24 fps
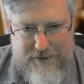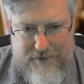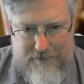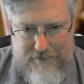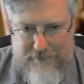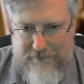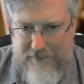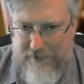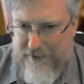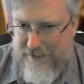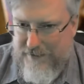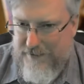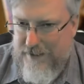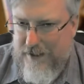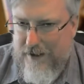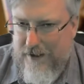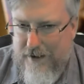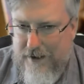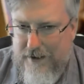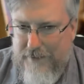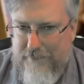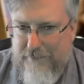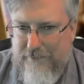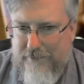to fit a
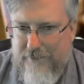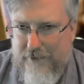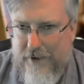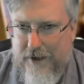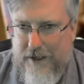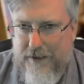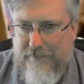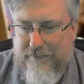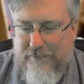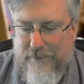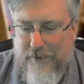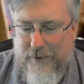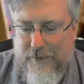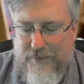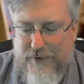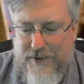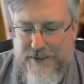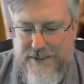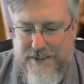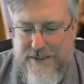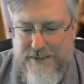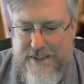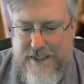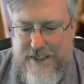time frame for a
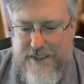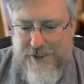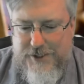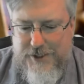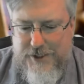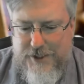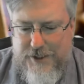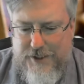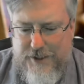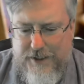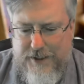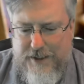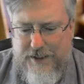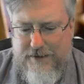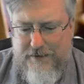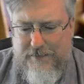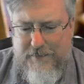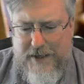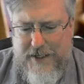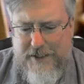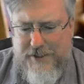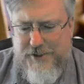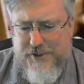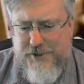presentation, you need to
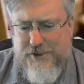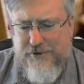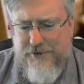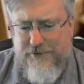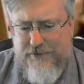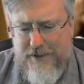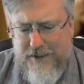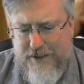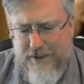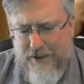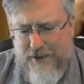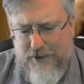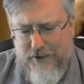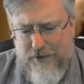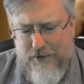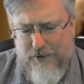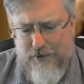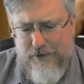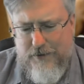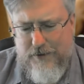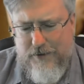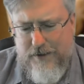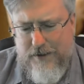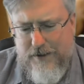make sure that you